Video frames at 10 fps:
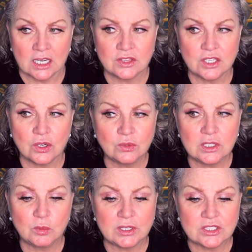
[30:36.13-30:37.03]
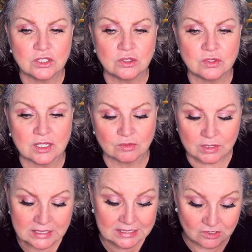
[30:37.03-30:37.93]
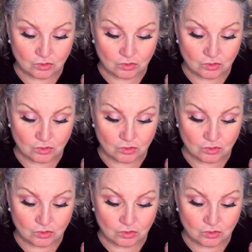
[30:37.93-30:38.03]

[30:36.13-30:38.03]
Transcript: And the only way to do that really is